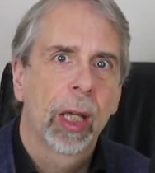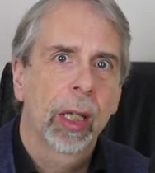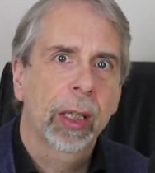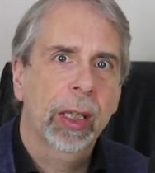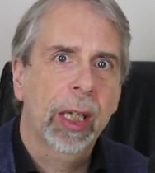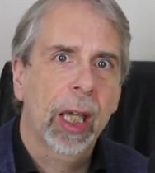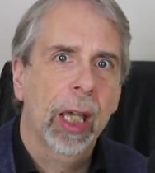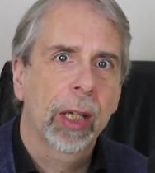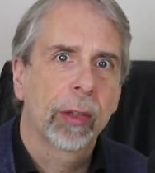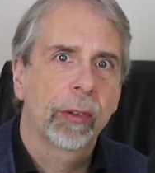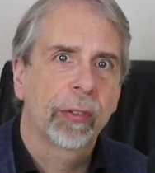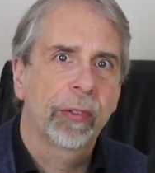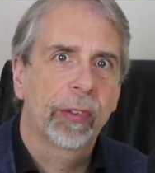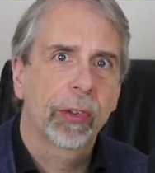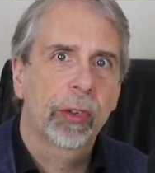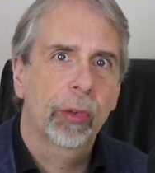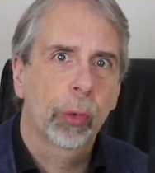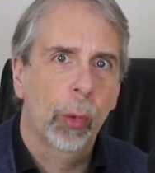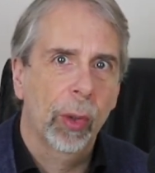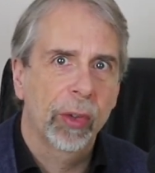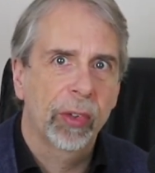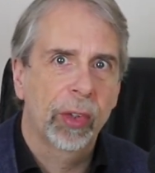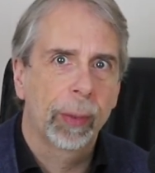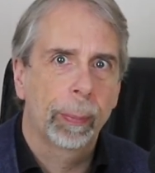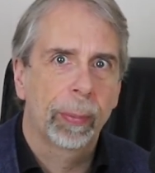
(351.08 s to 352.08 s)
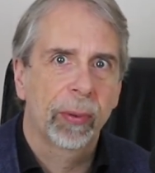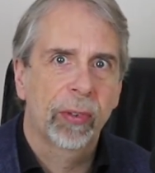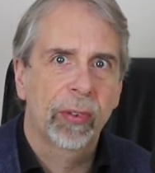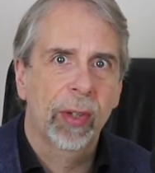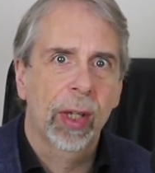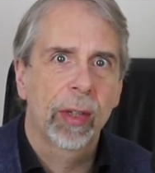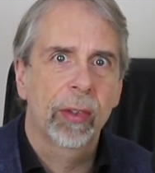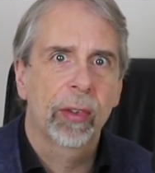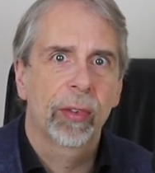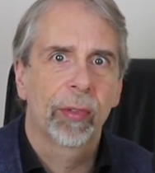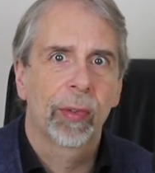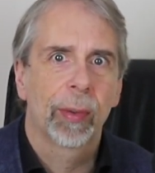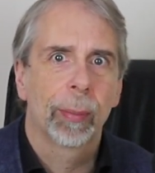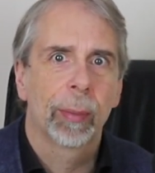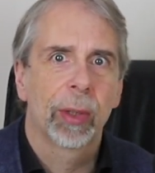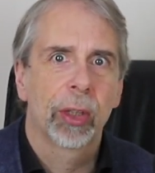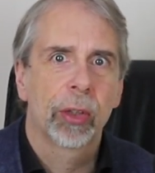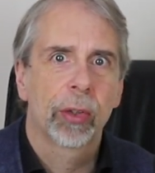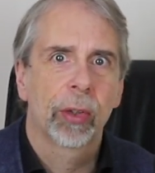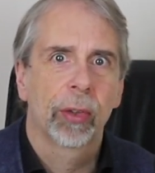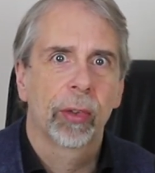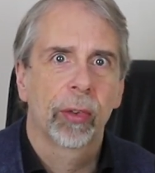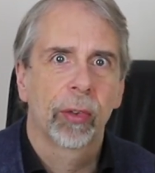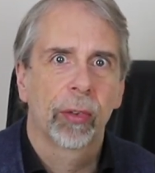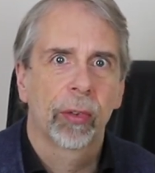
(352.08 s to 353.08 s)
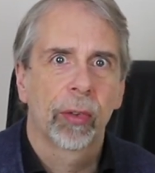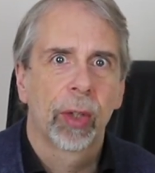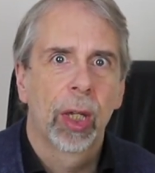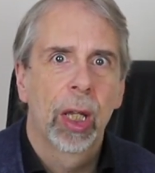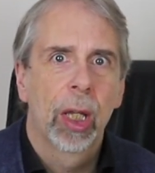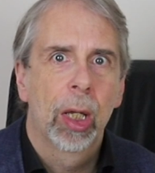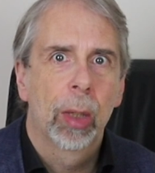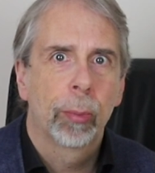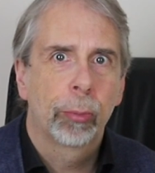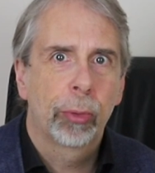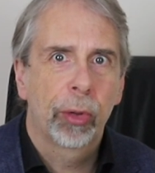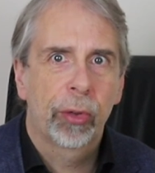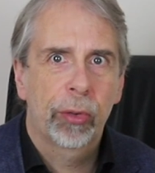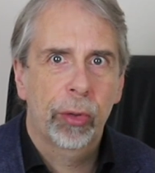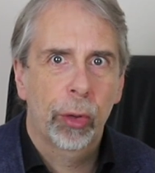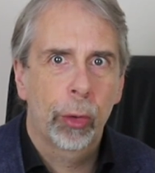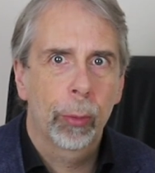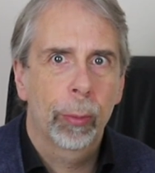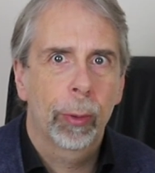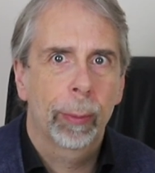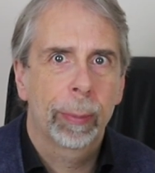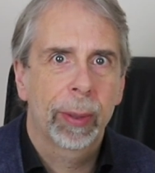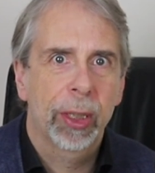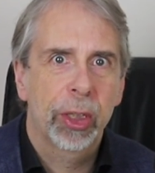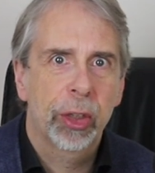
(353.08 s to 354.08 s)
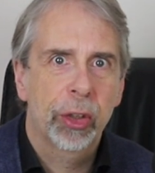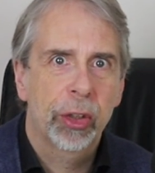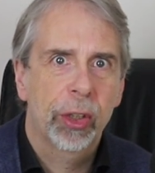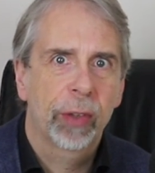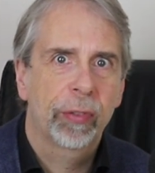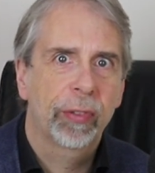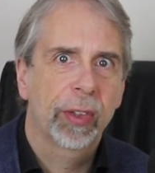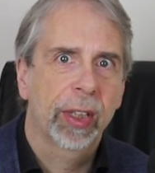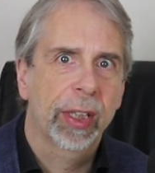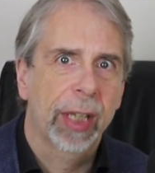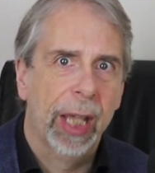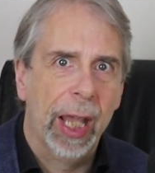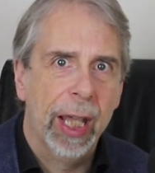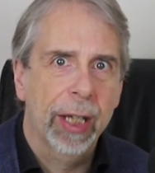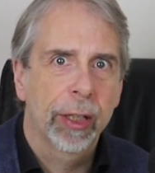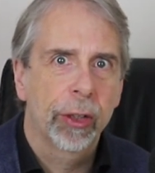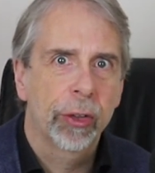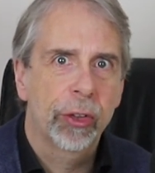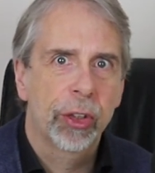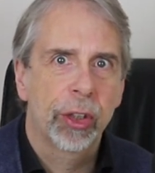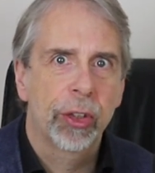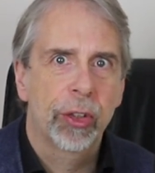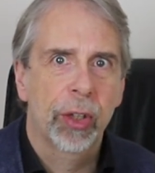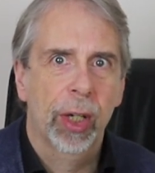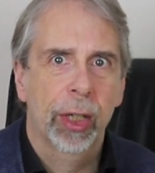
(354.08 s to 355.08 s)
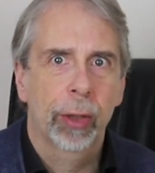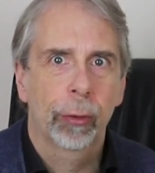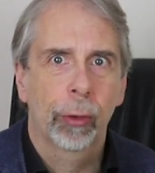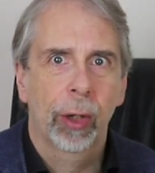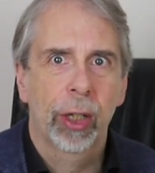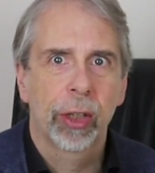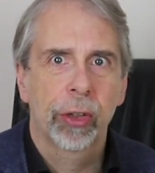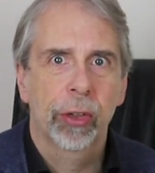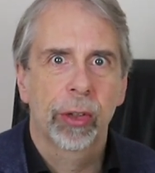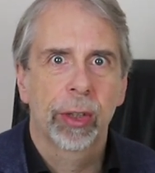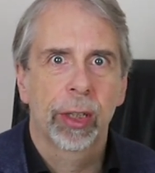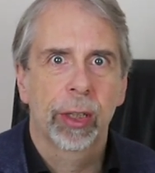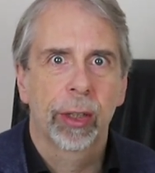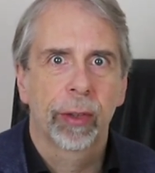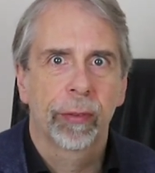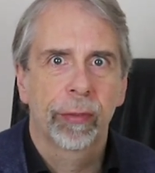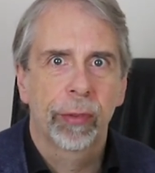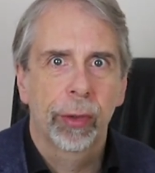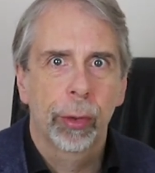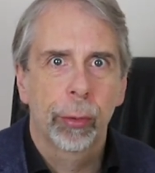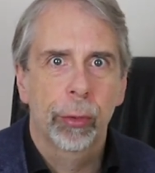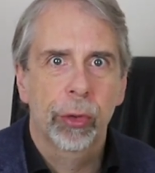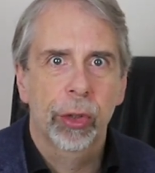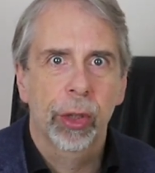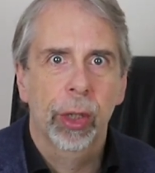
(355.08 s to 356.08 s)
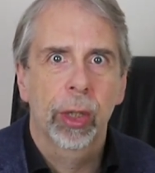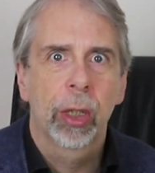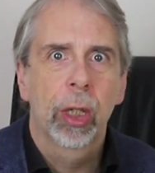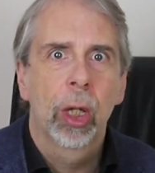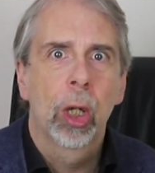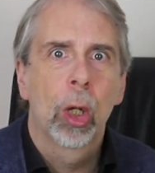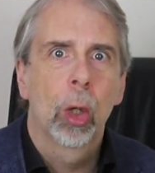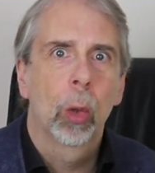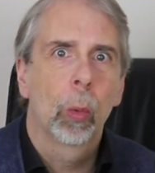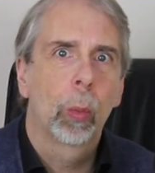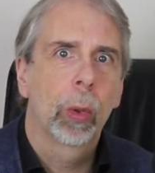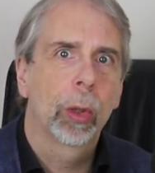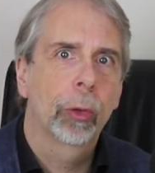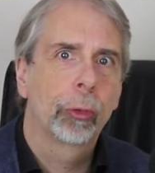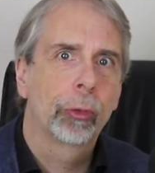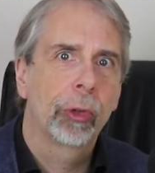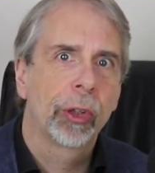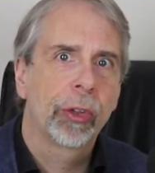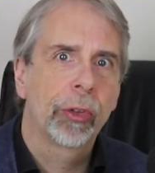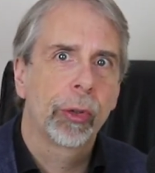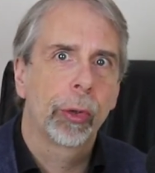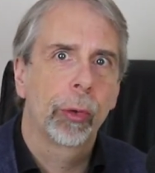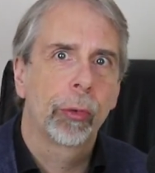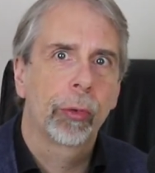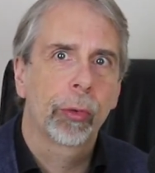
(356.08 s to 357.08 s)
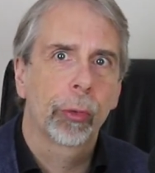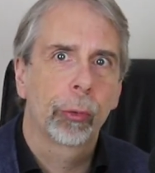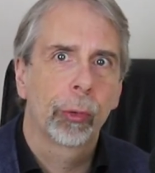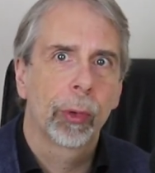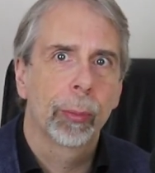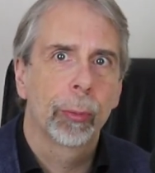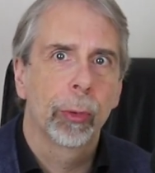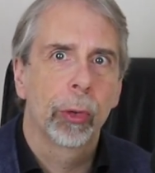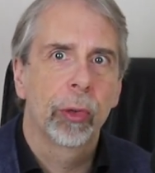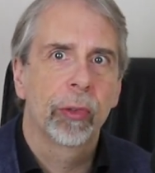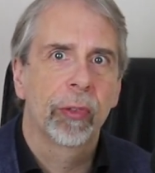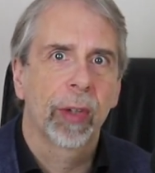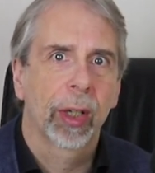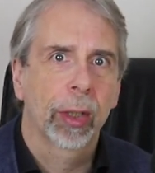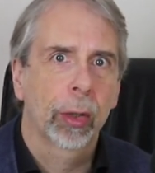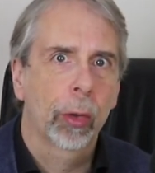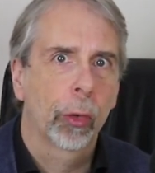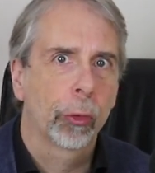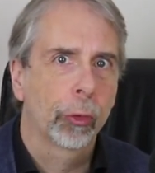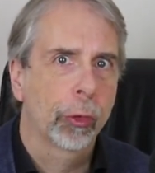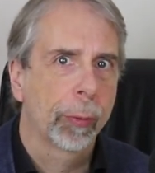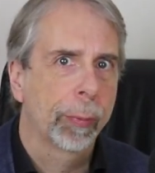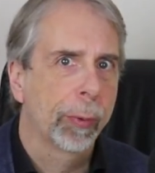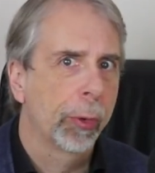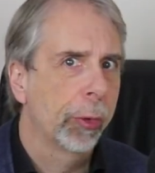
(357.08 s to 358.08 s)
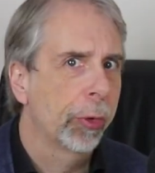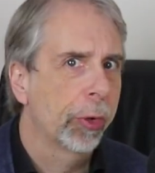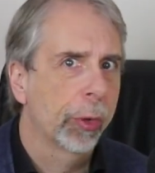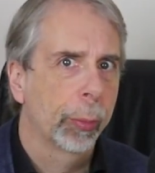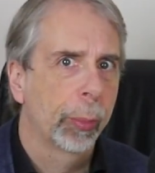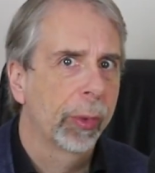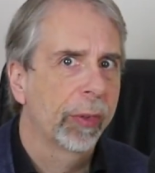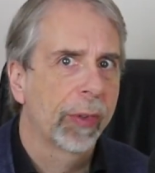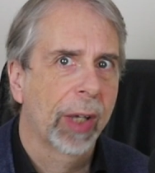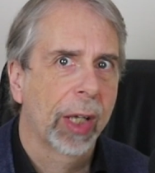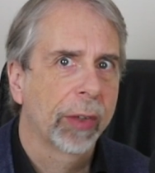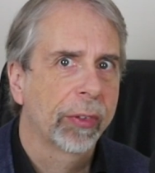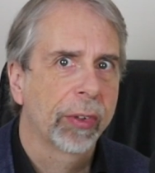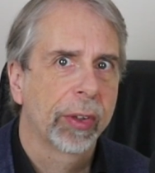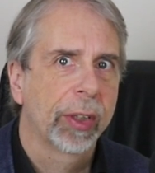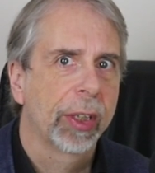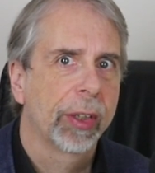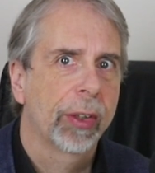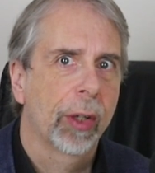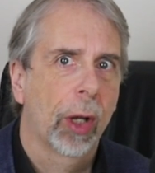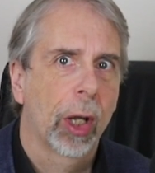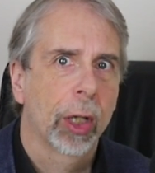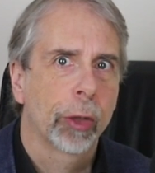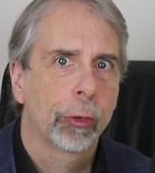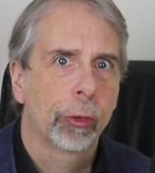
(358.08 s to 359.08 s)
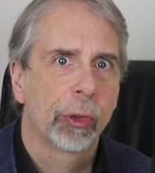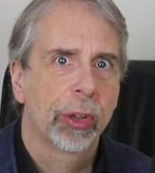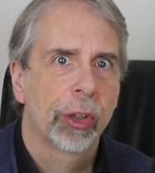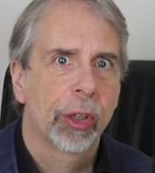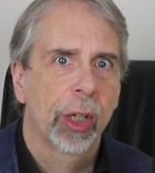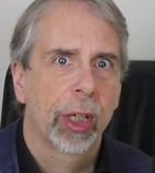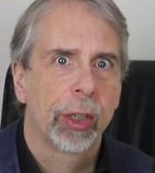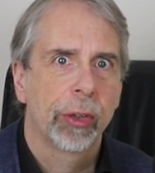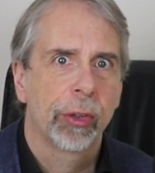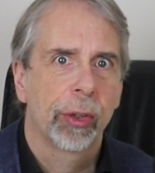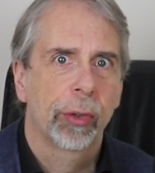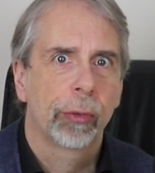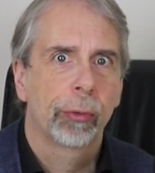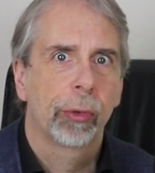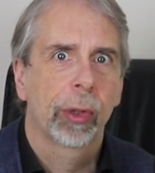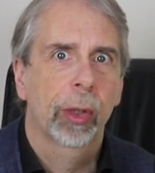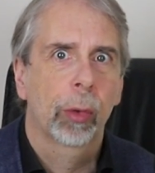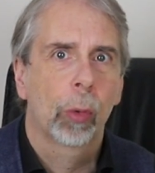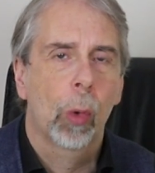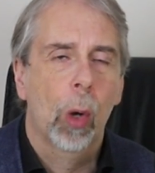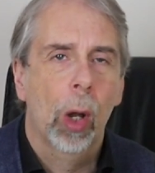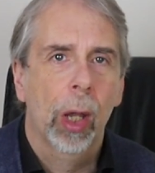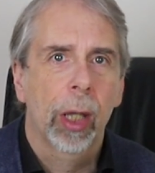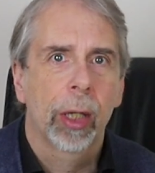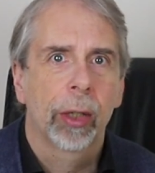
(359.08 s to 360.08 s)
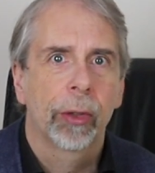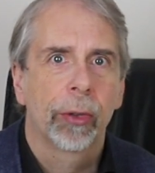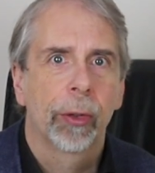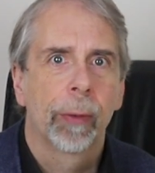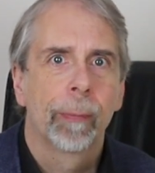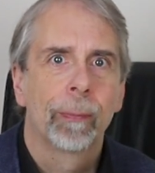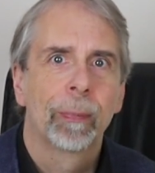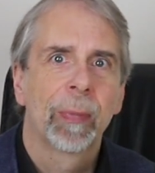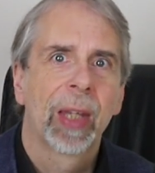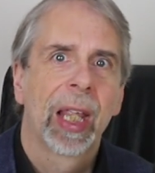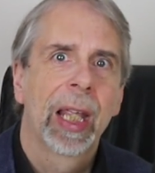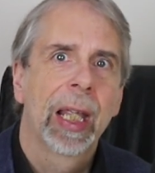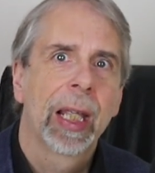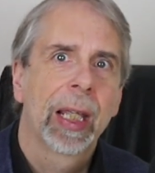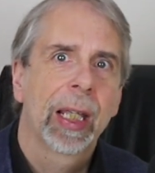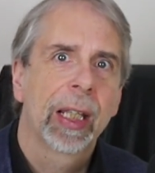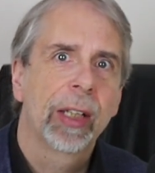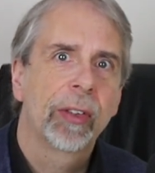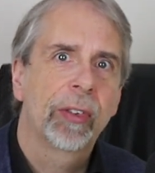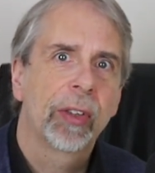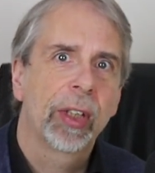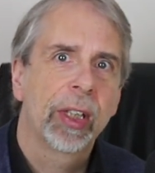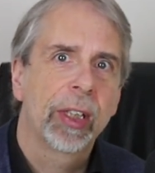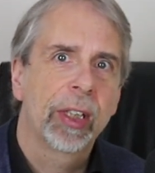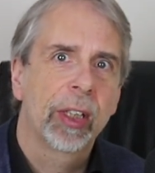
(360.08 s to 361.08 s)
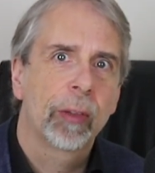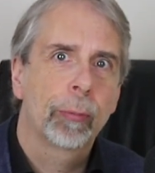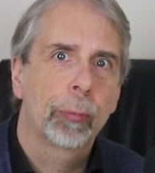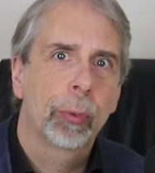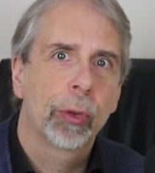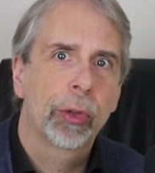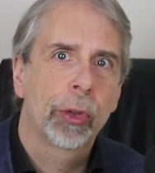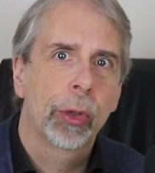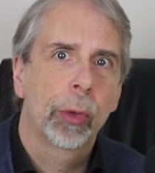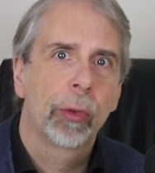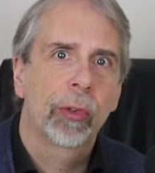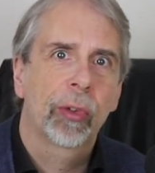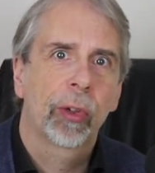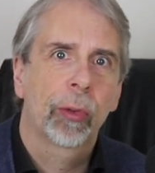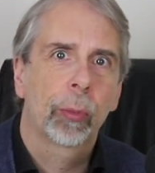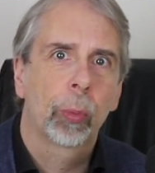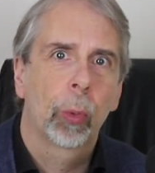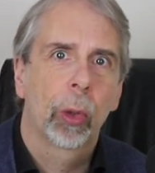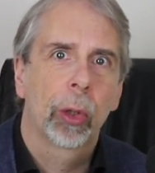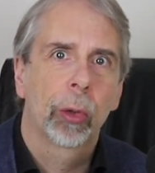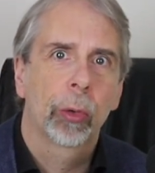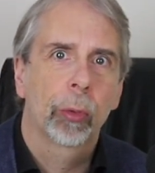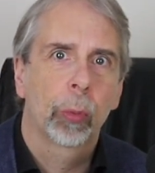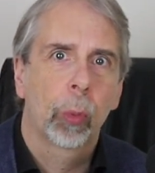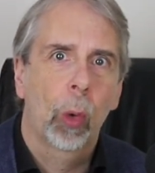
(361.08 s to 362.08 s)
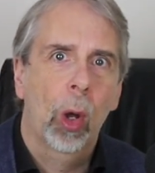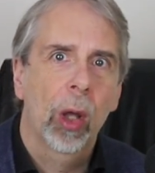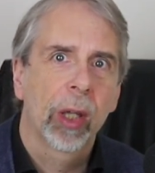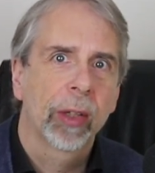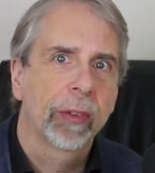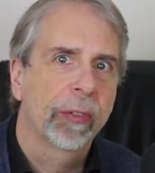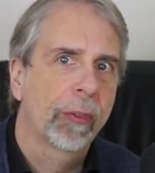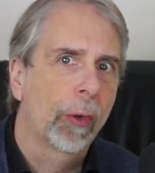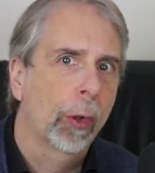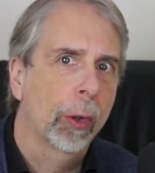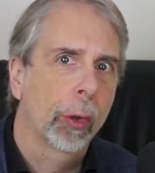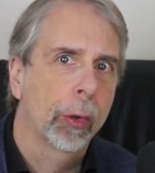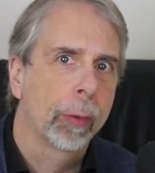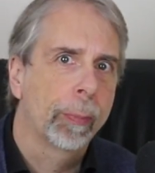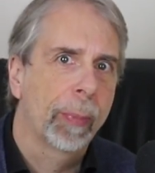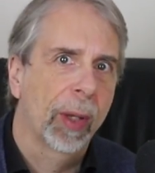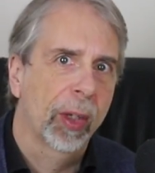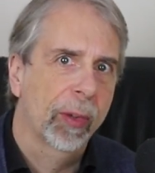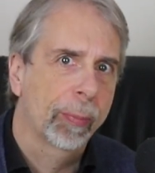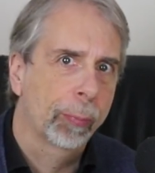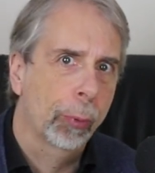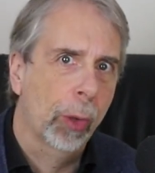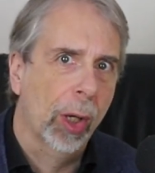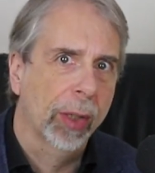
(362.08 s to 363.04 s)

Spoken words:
account for 20% of emissions. Presumably, shifting energy generation in the future will reduce or remove that contribution without any dietary changes required. Indeed, if producers worldwide followed best